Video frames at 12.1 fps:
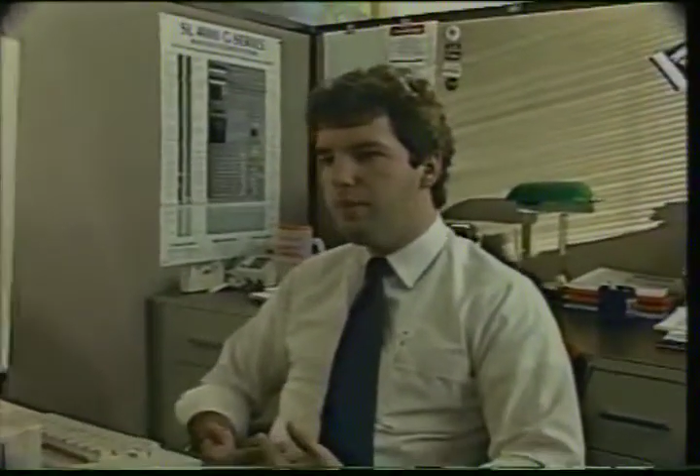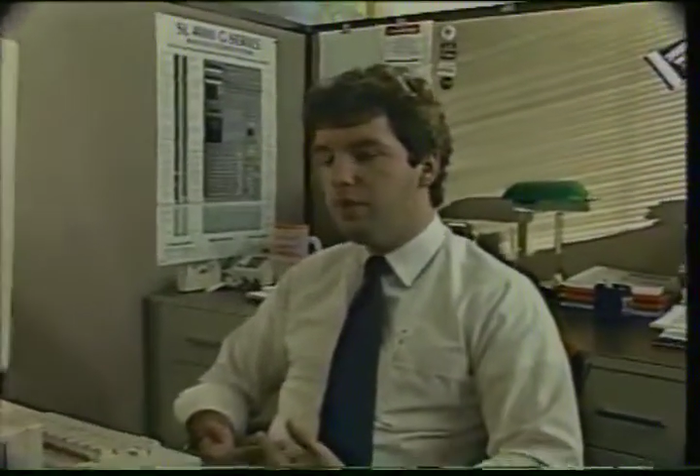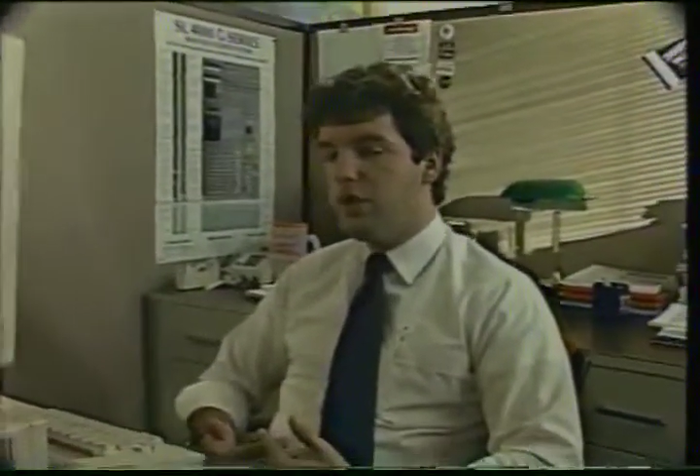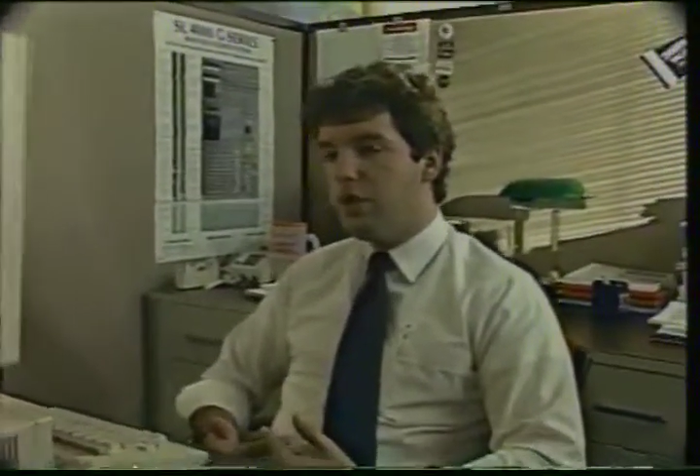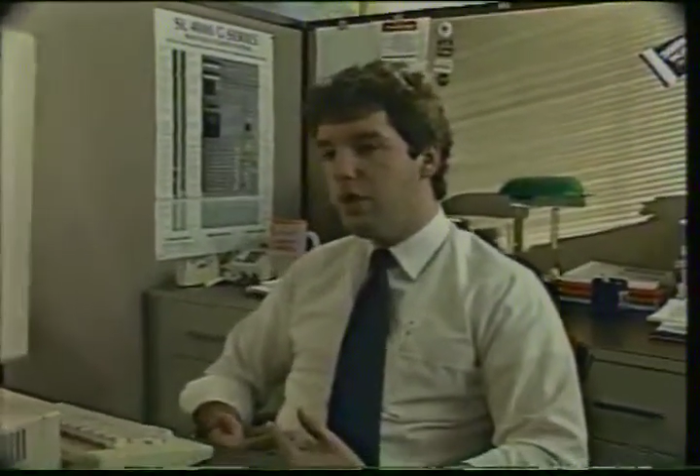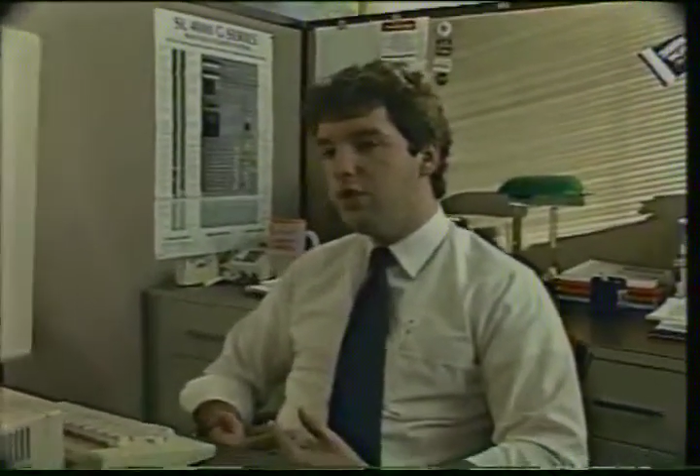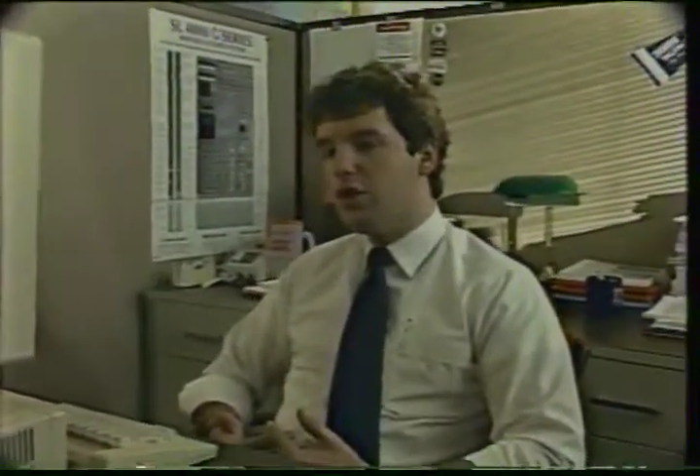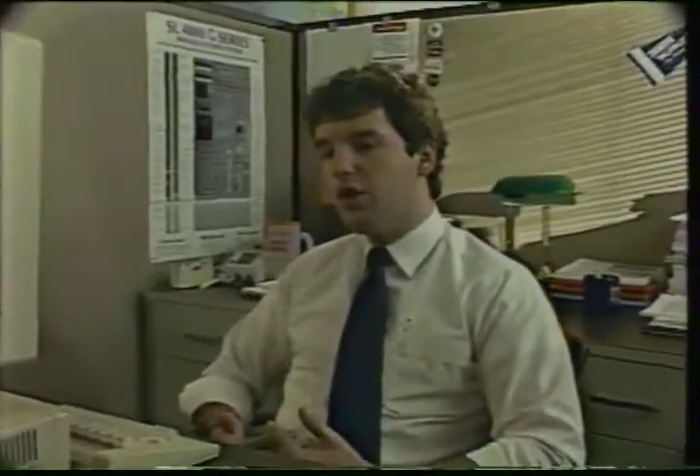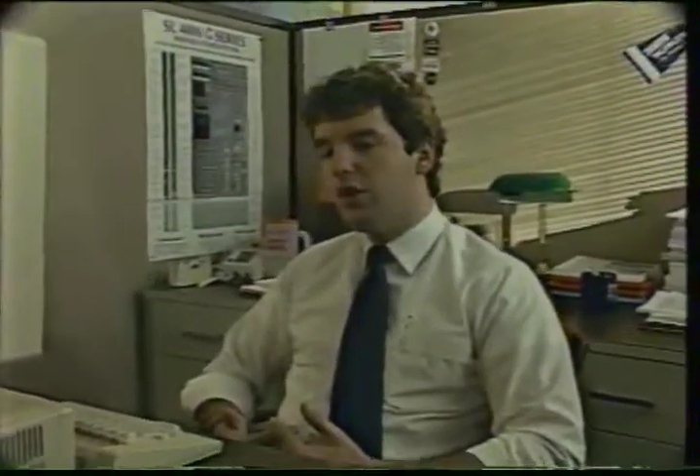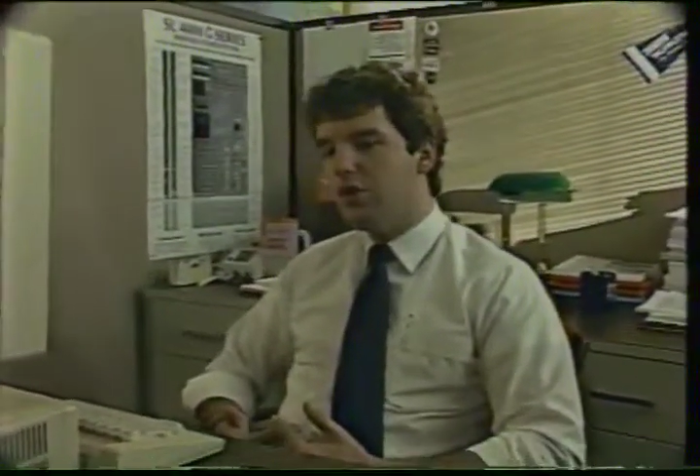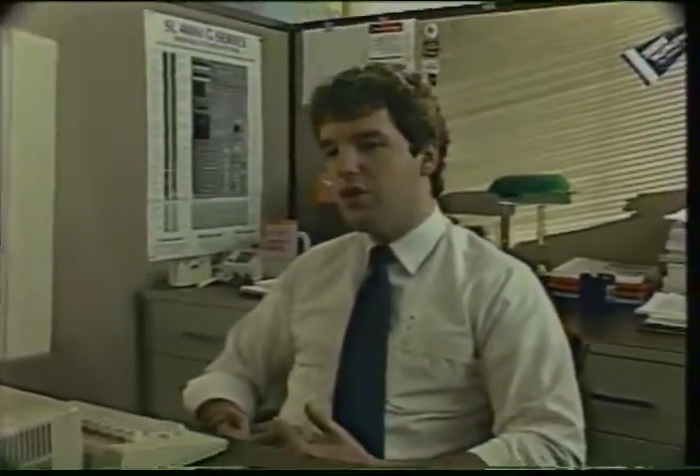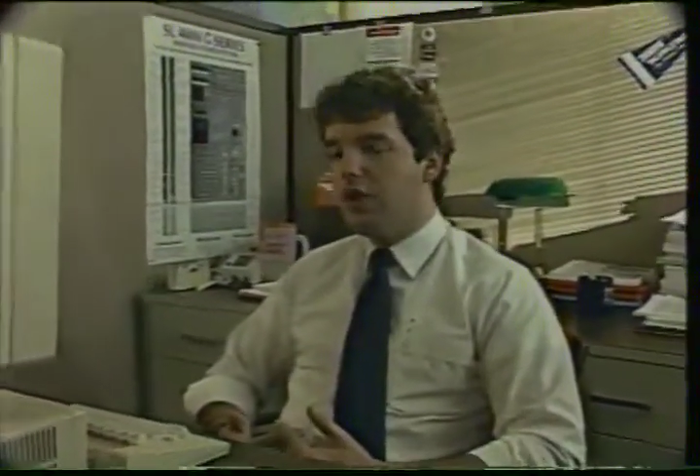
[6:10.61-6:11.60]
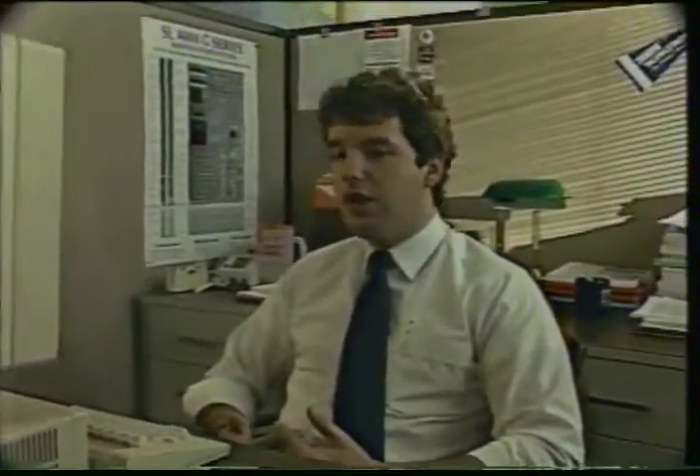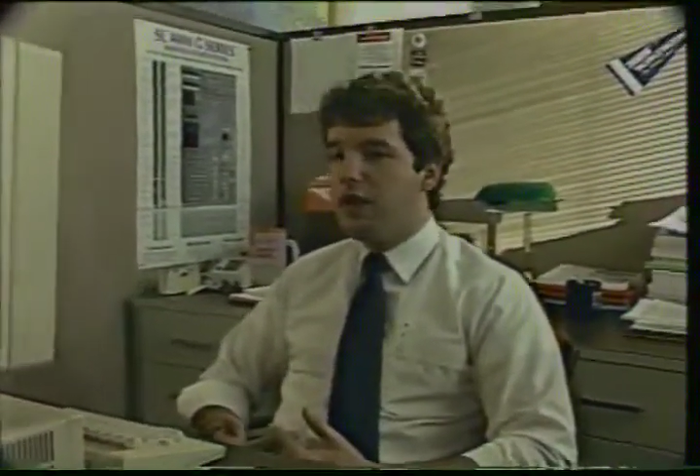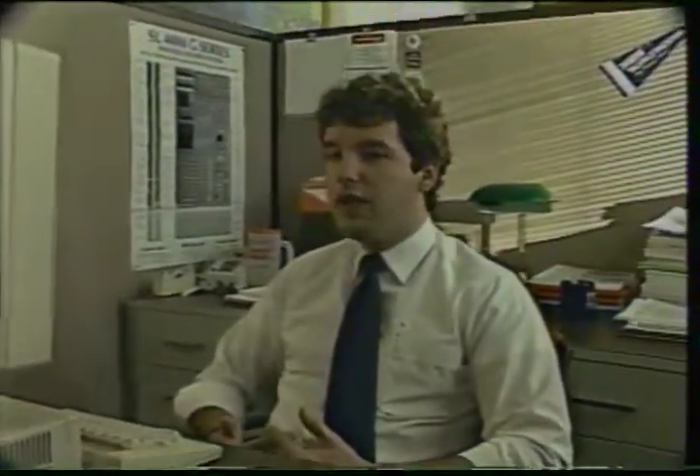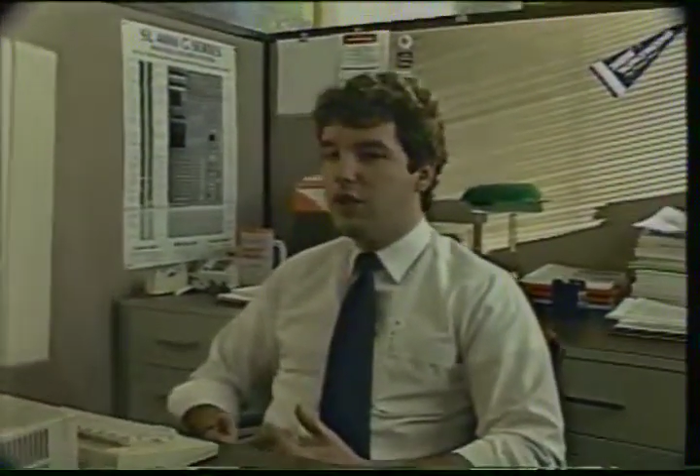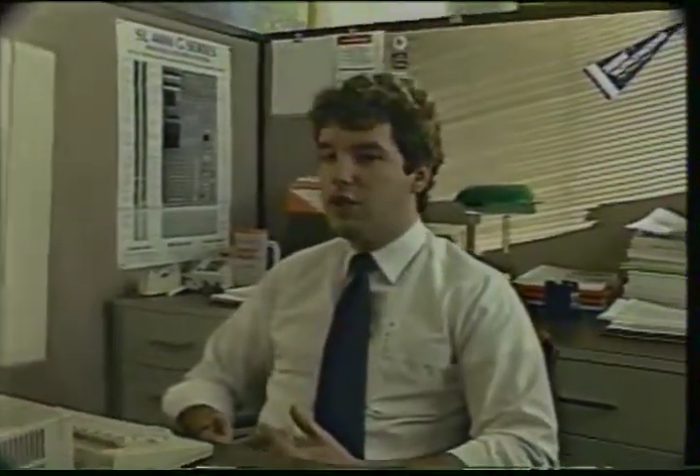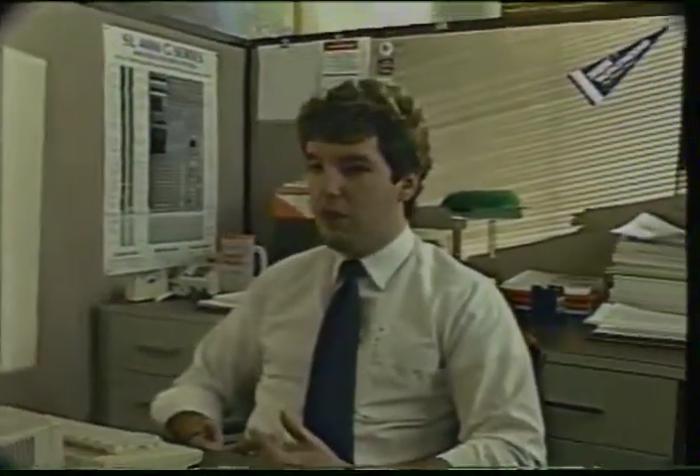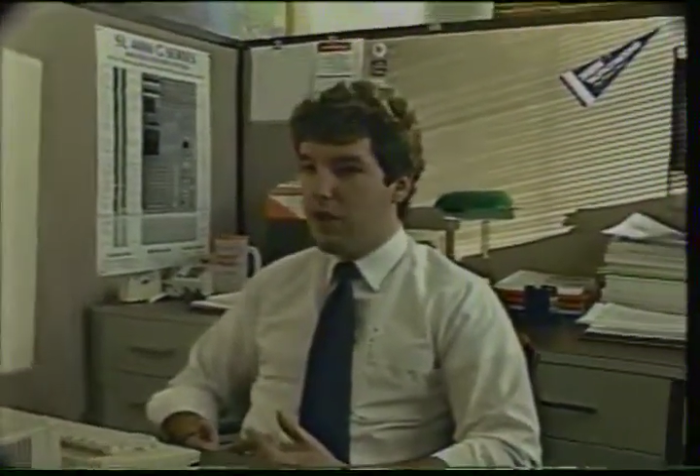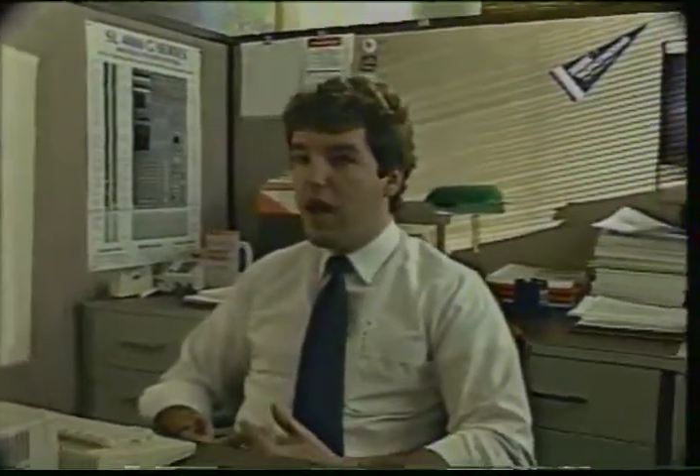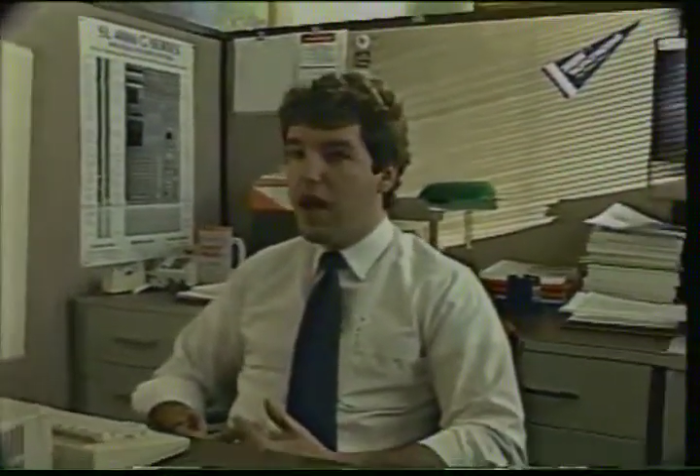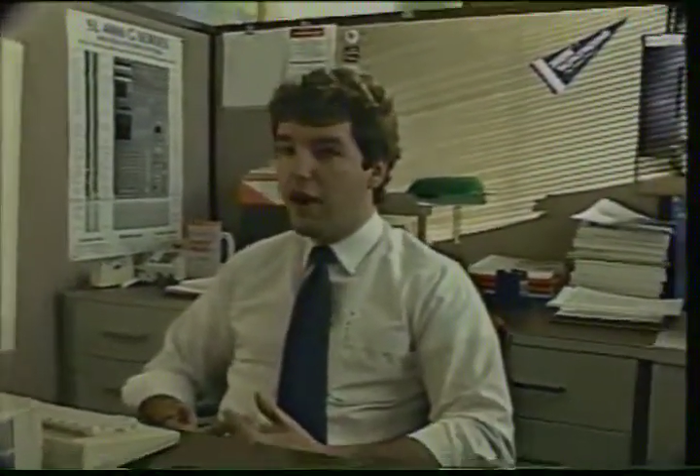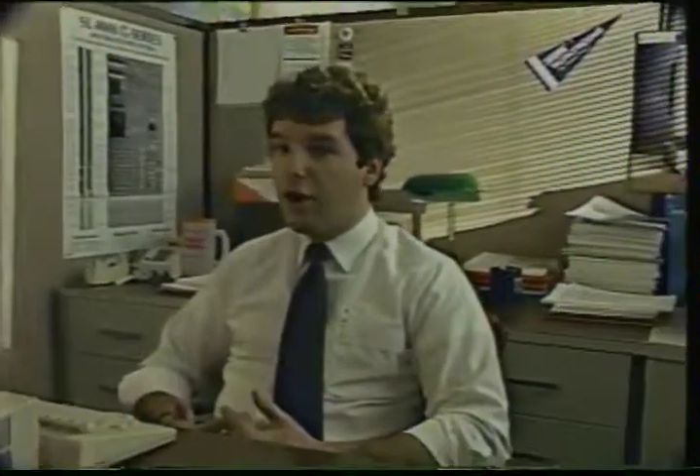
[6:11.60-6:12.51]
digital is the leading supplier.